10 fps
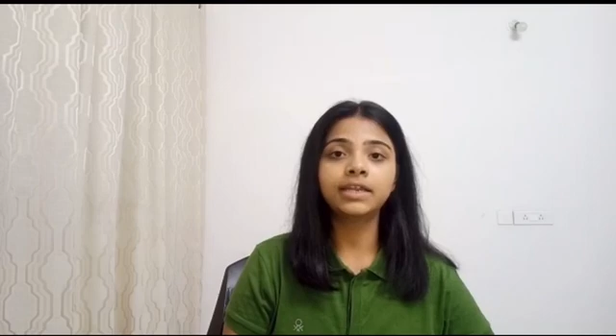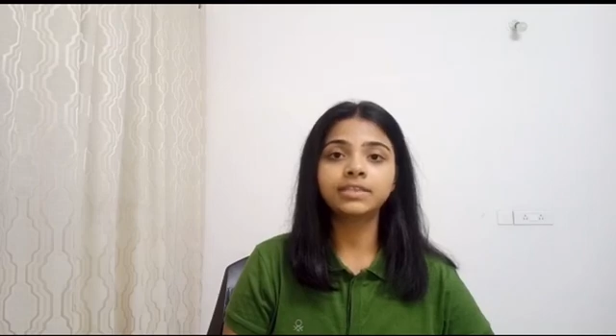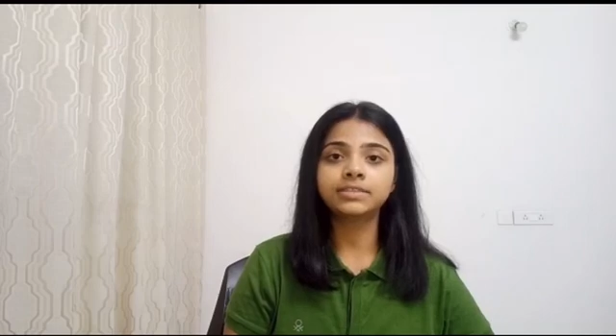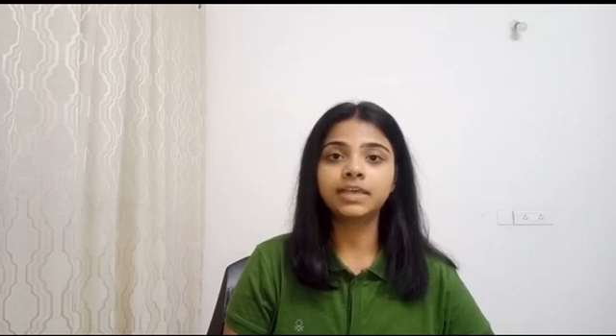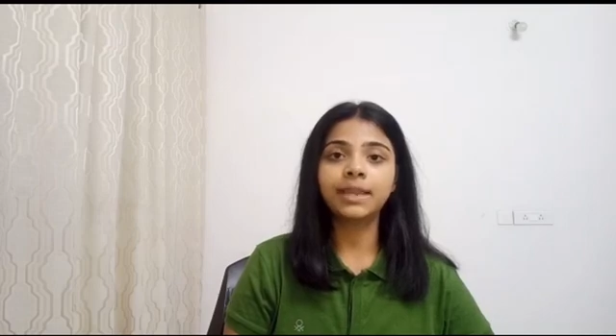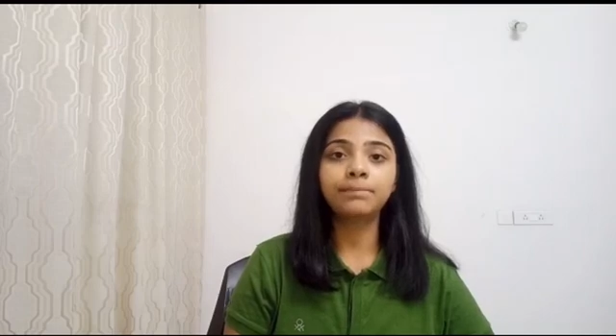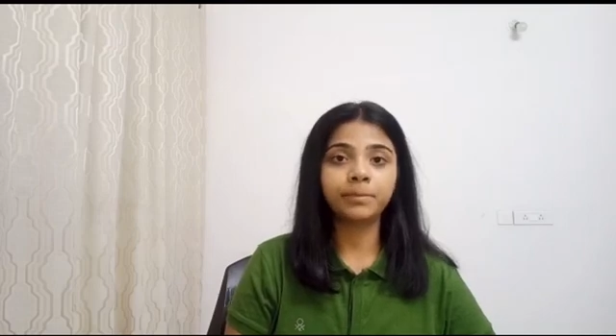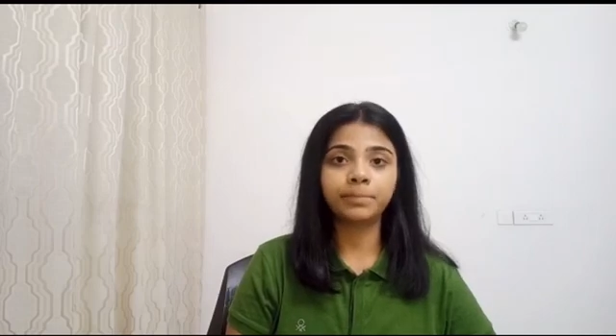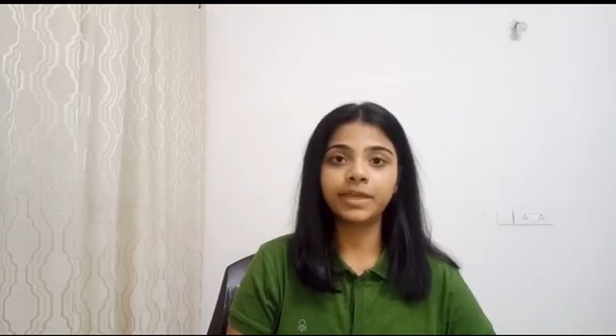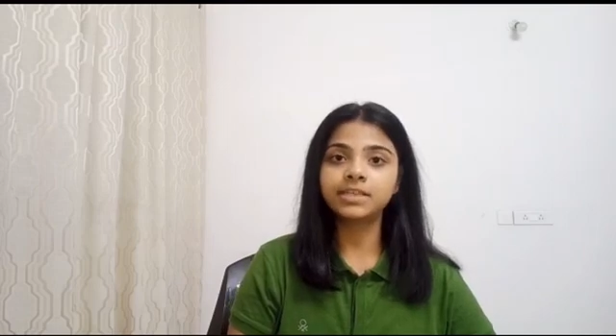inside
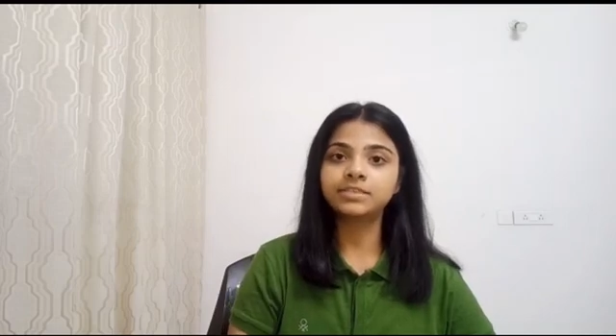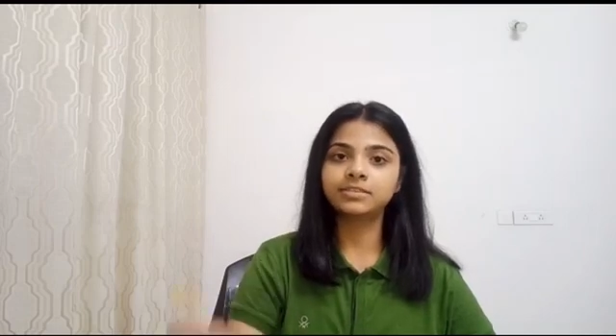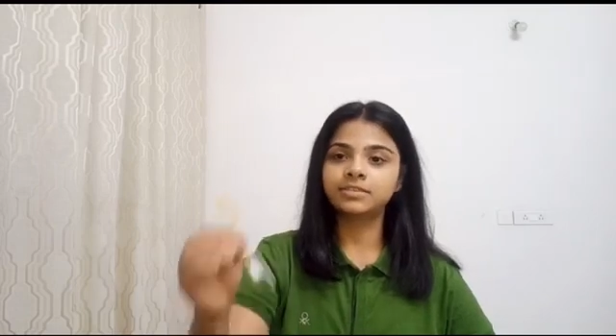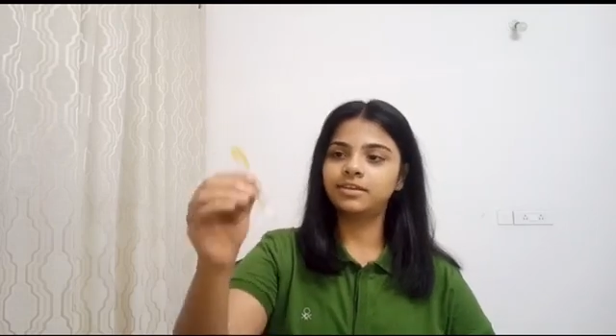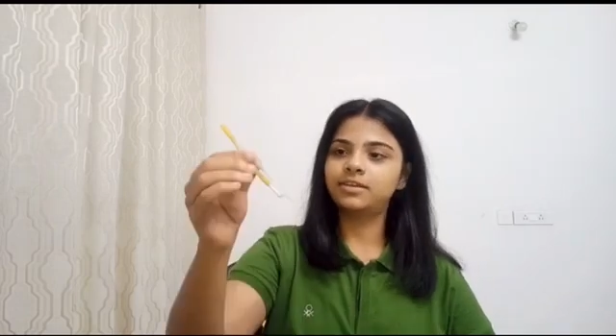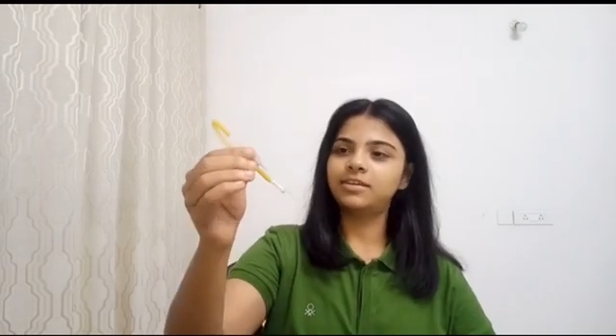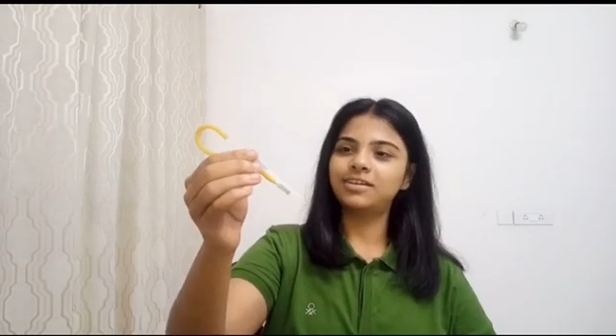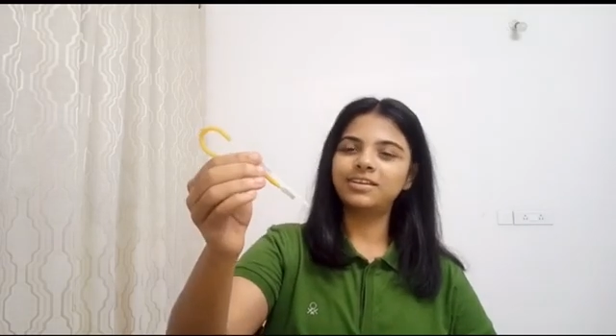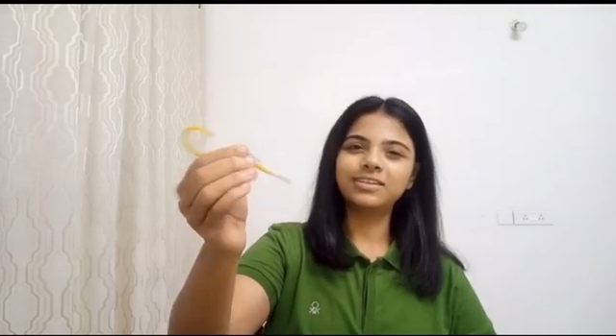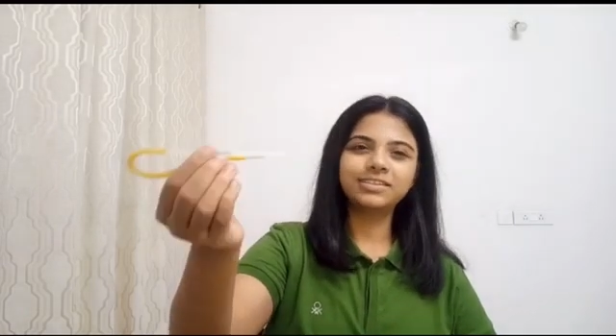pipettes.
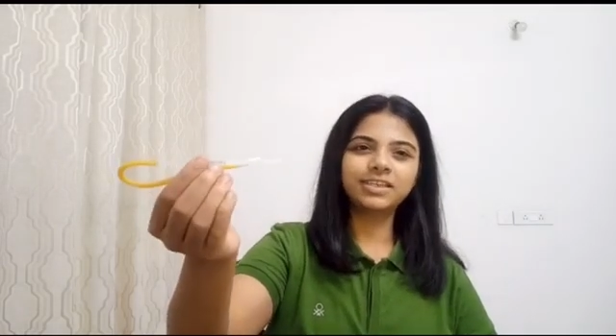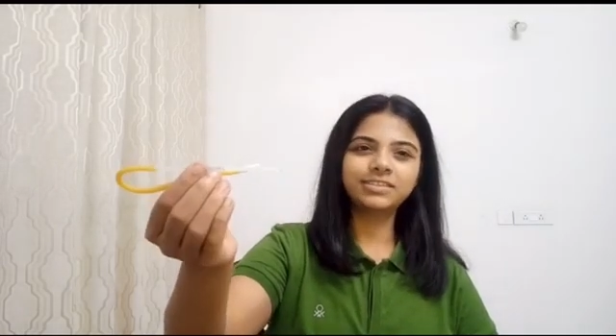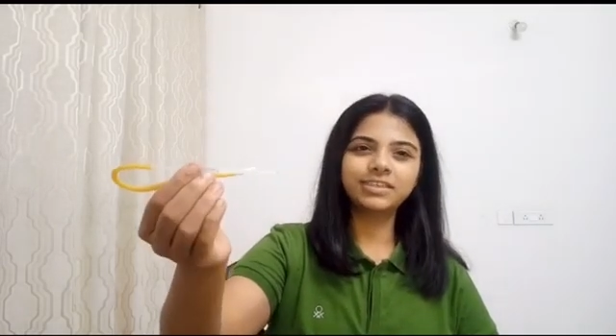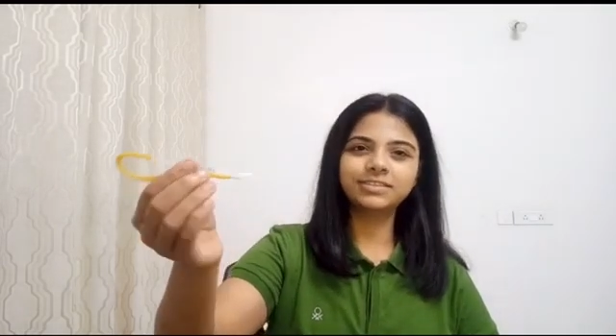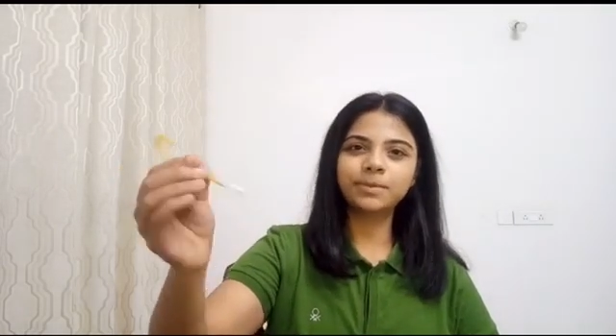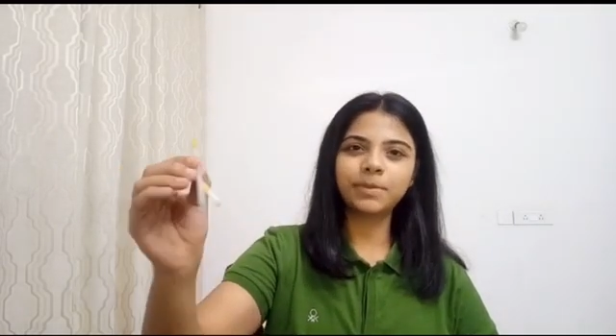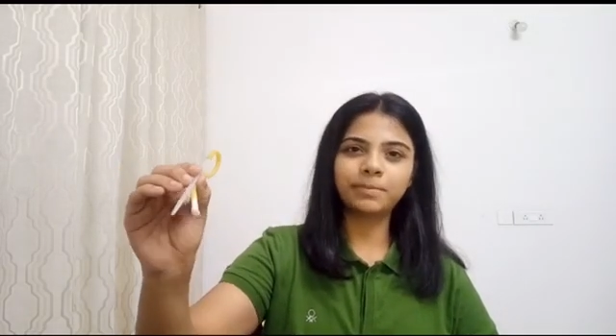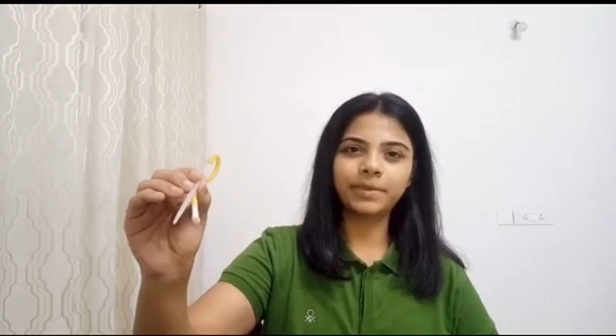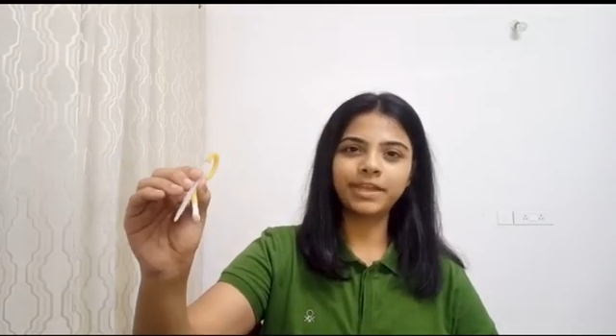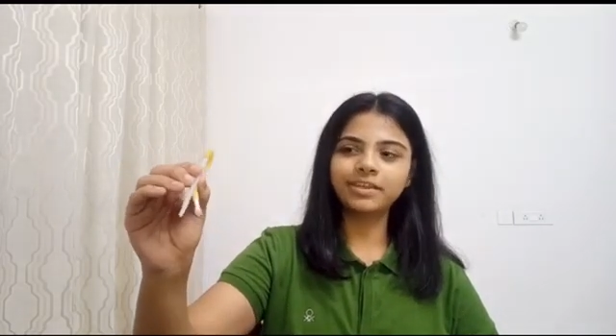This is a
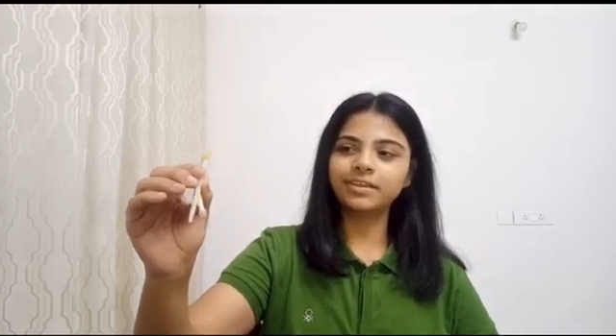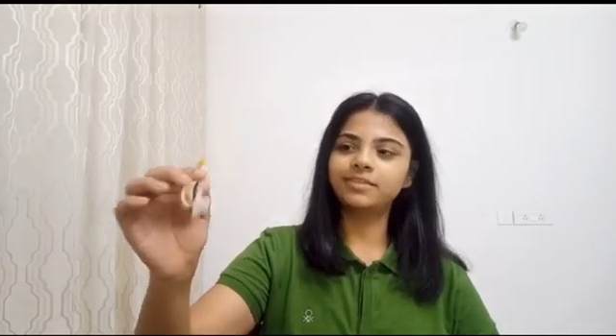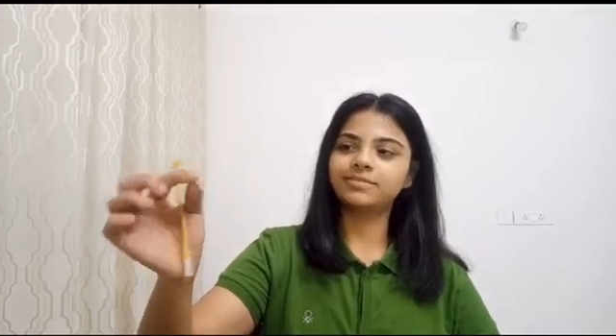pipette,